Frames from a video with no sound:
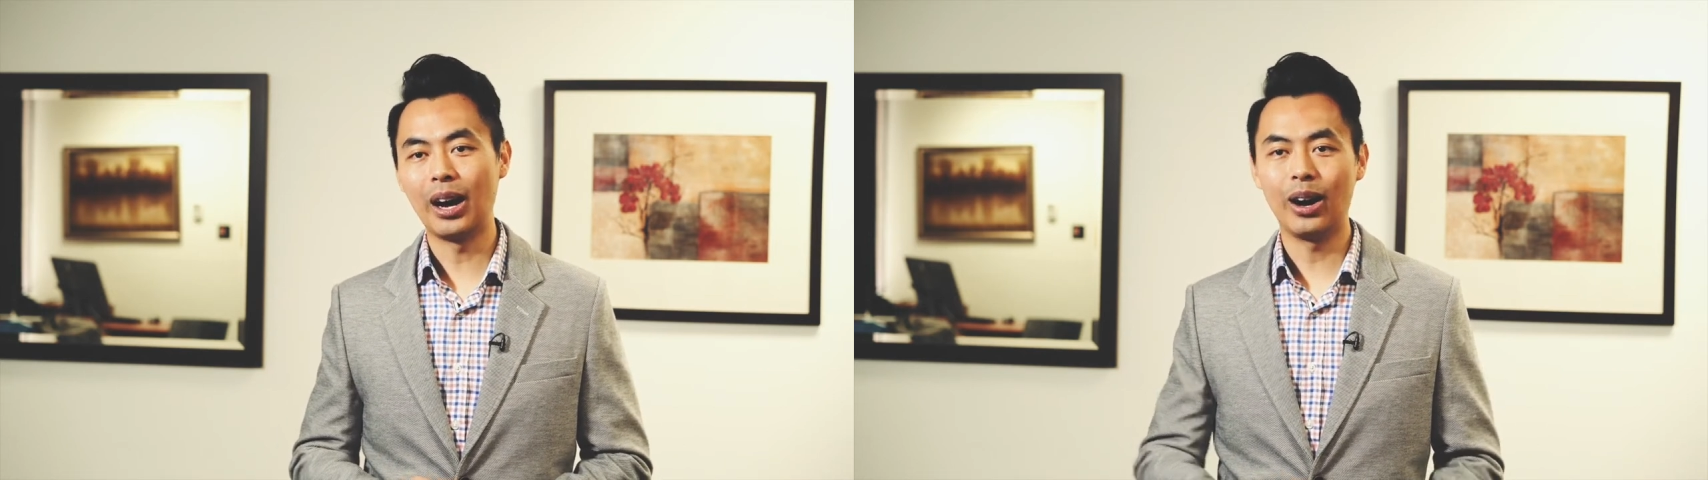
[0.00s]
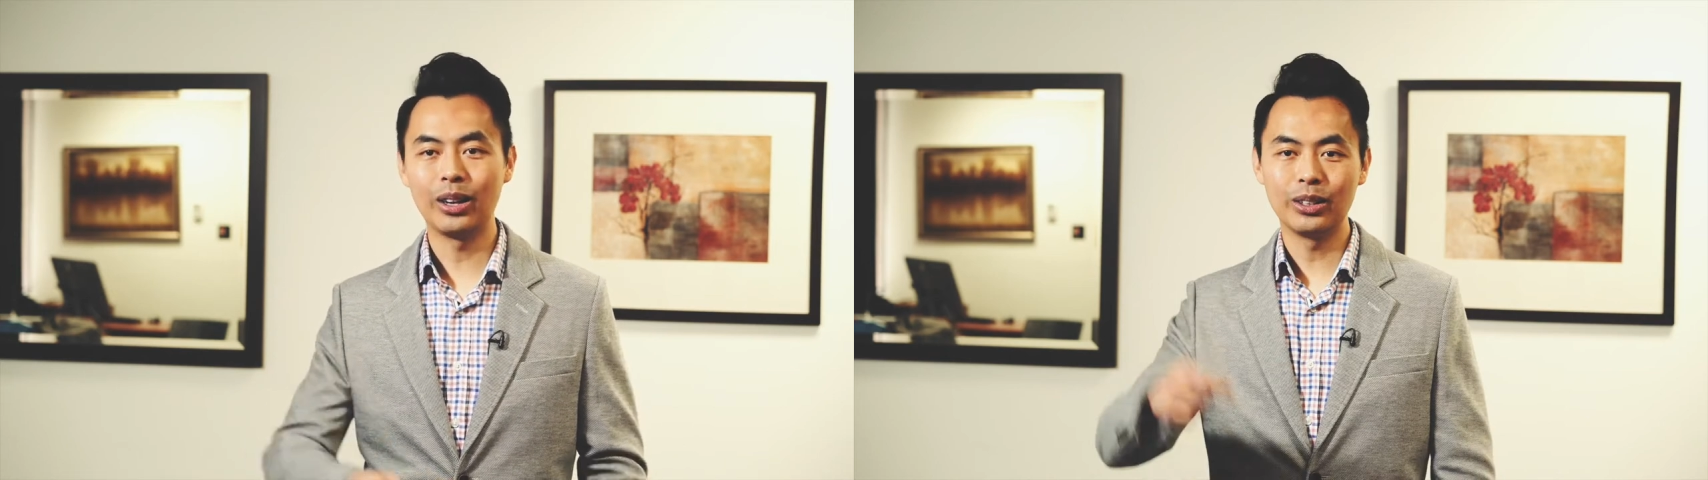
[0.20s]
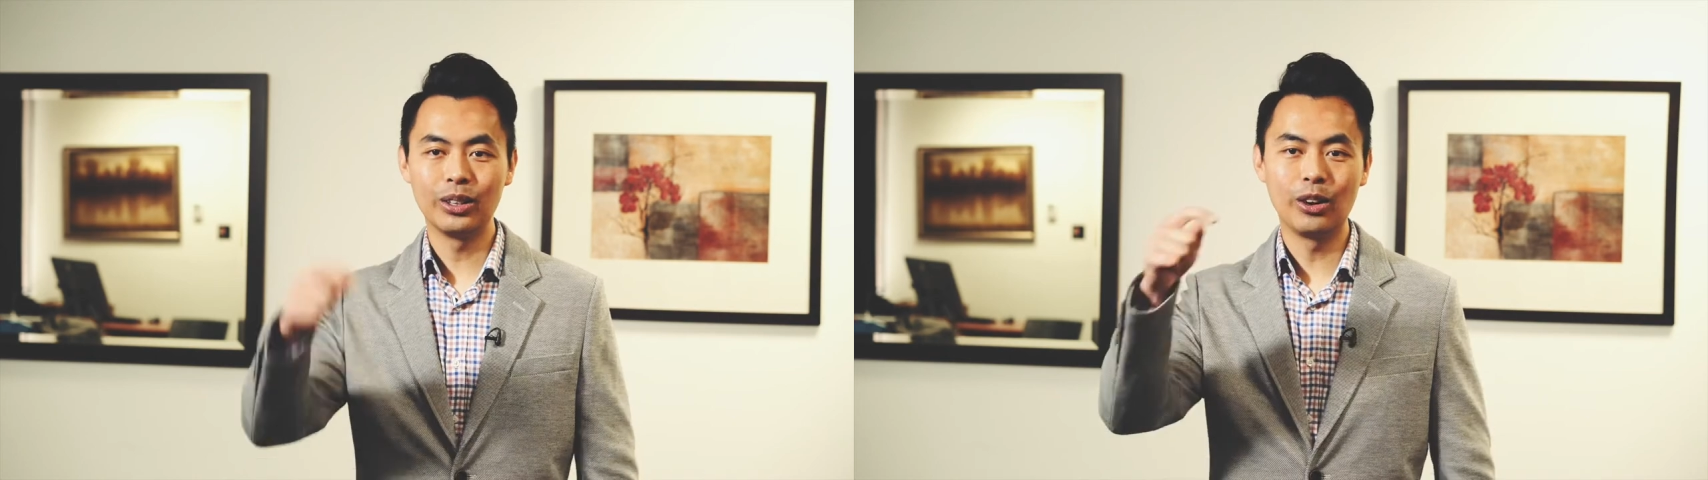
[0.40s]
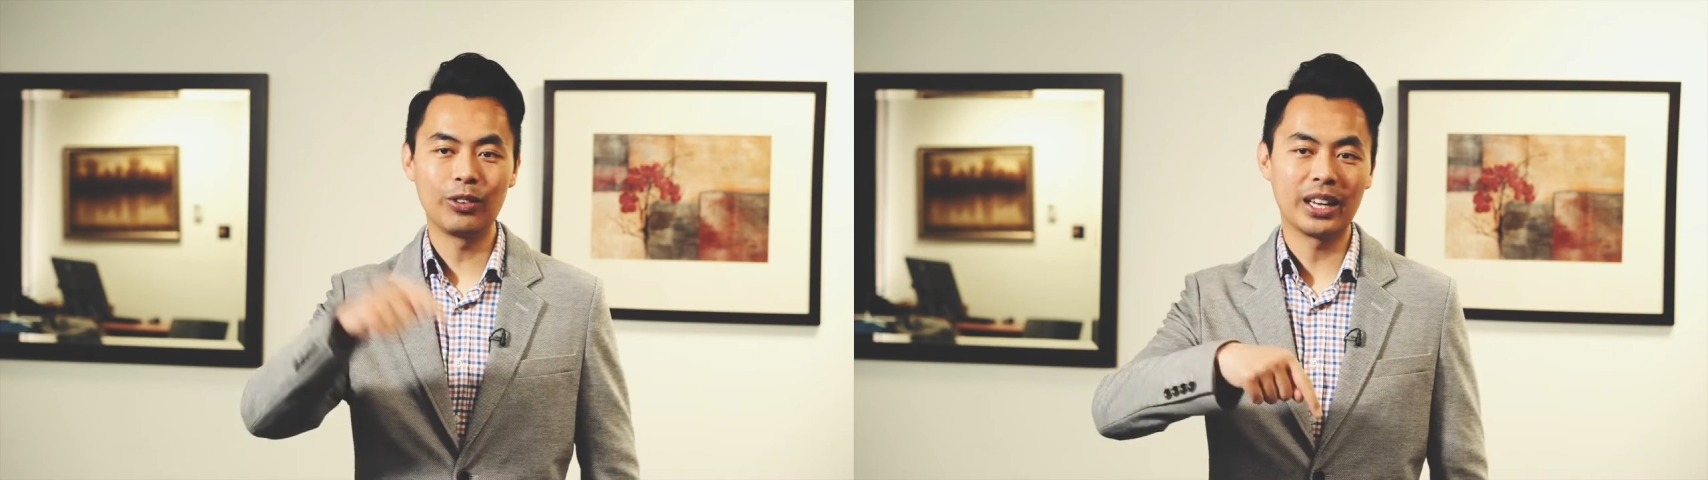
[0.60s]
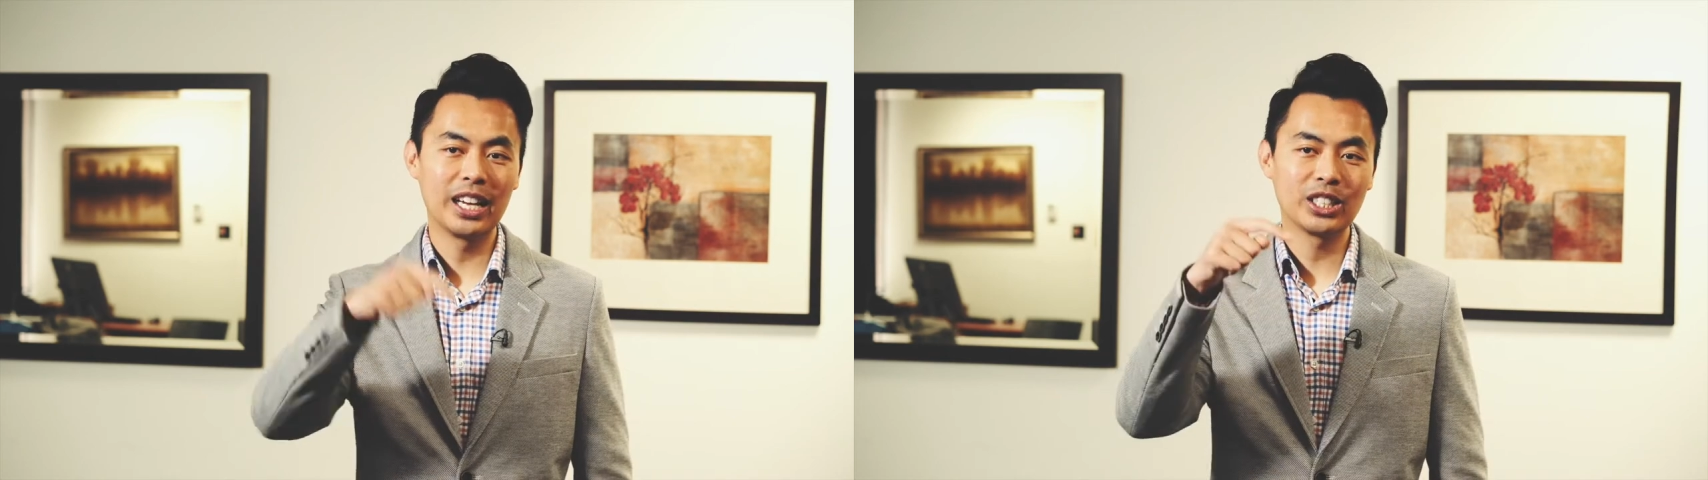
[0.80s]
on the
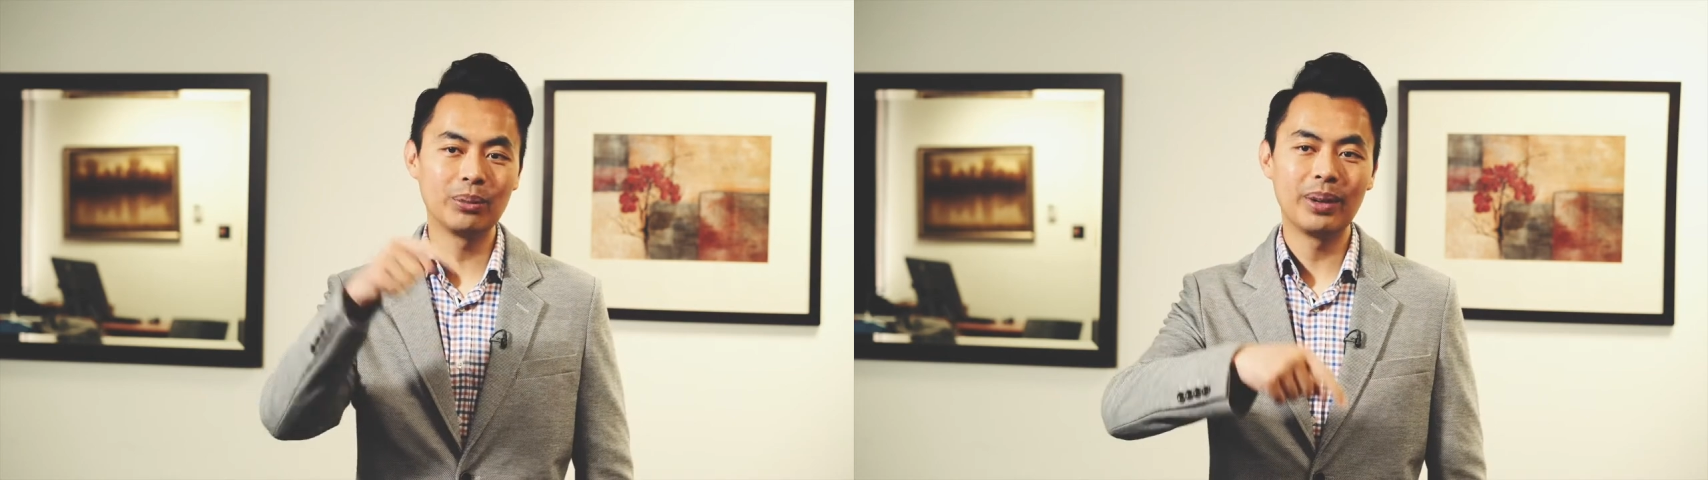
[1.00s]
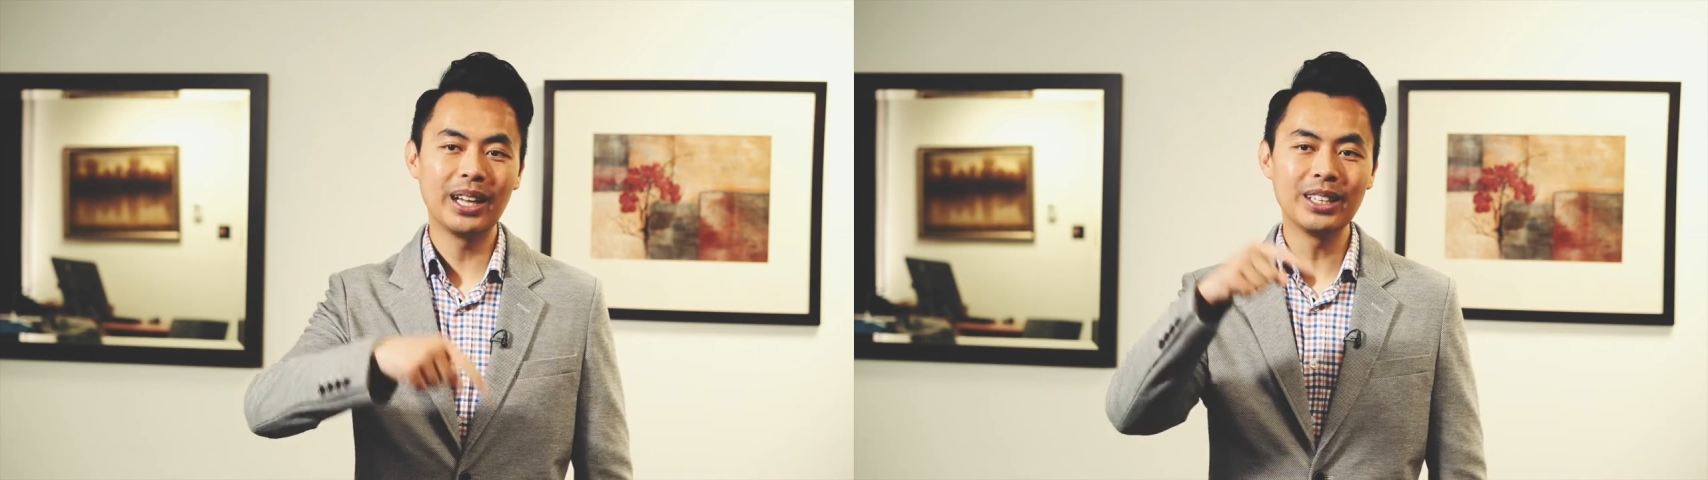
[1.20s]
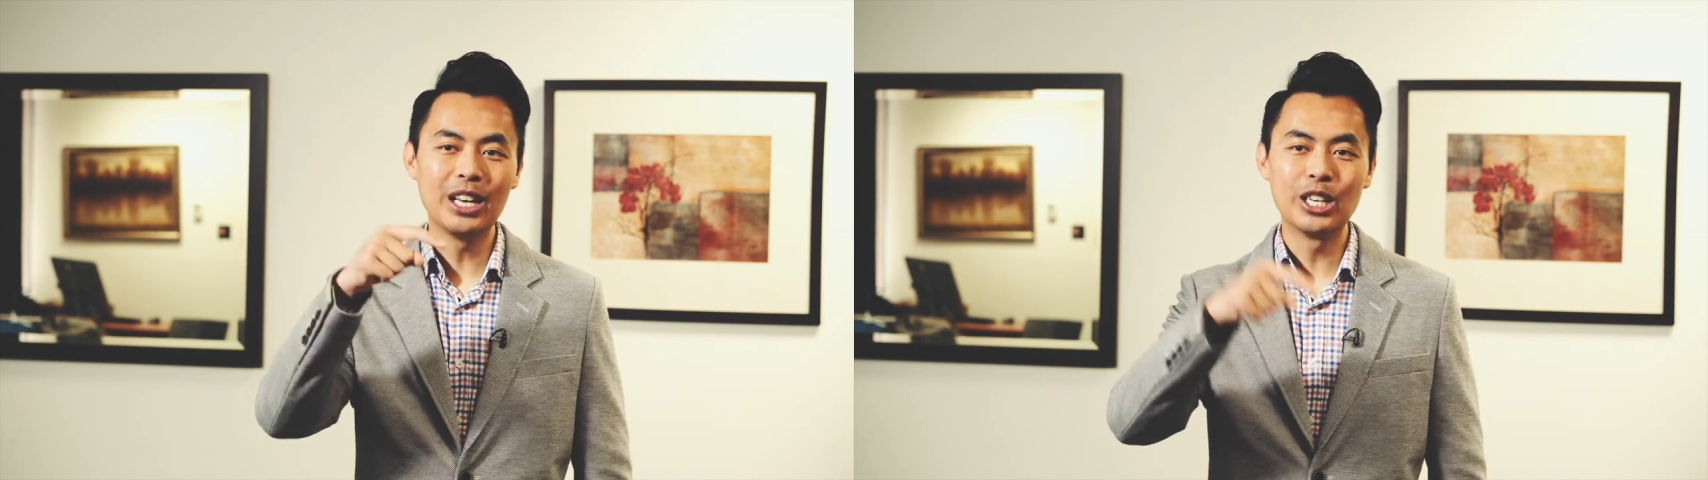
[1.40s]
notification bell